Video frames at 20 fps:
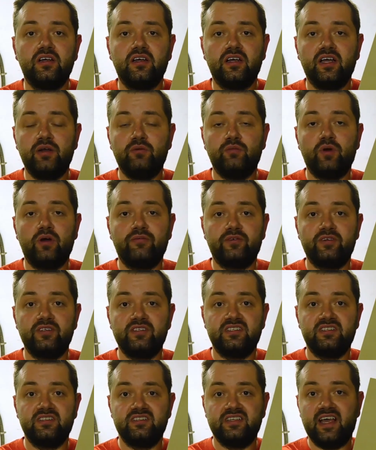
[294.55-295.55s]
it
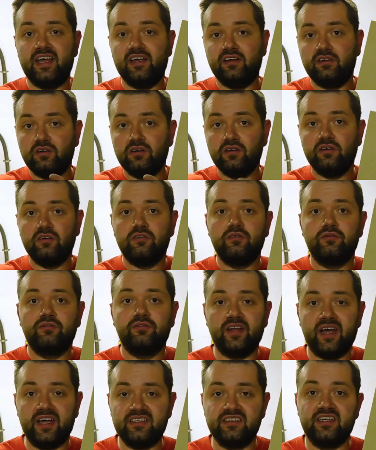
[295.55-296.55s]
references that
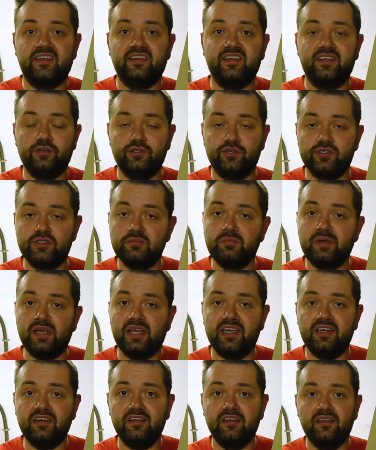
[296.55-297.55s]
flat side that you just
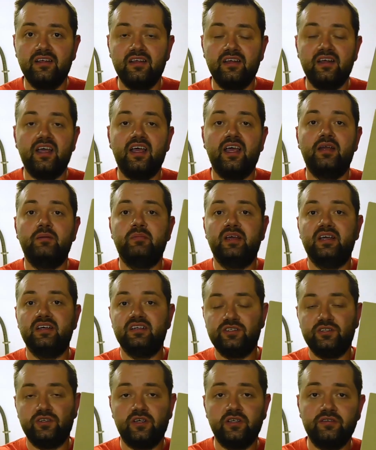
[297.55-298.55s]
made, and
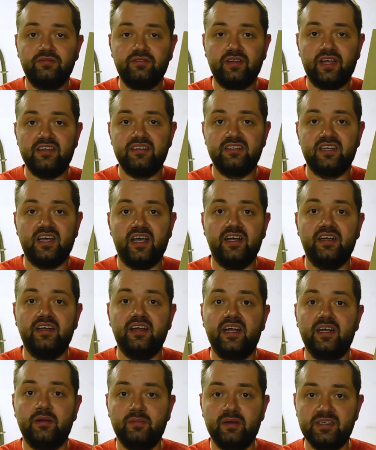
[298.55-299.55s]
makes your other flat side,
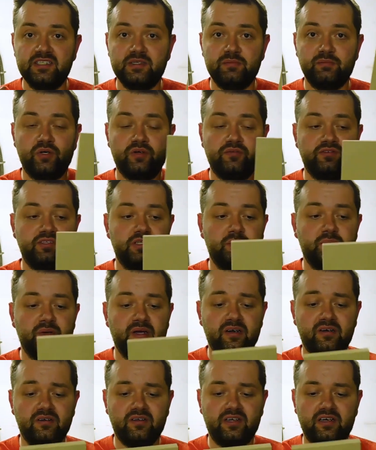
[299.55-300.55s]
and it makes it perfectly
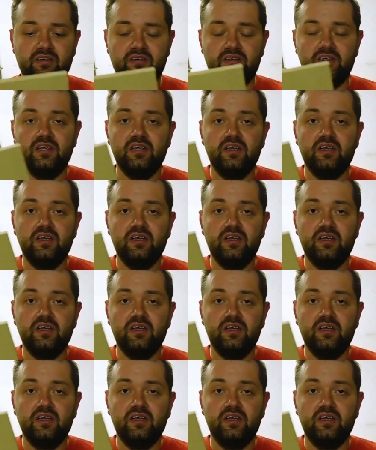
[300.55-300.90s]
parallel.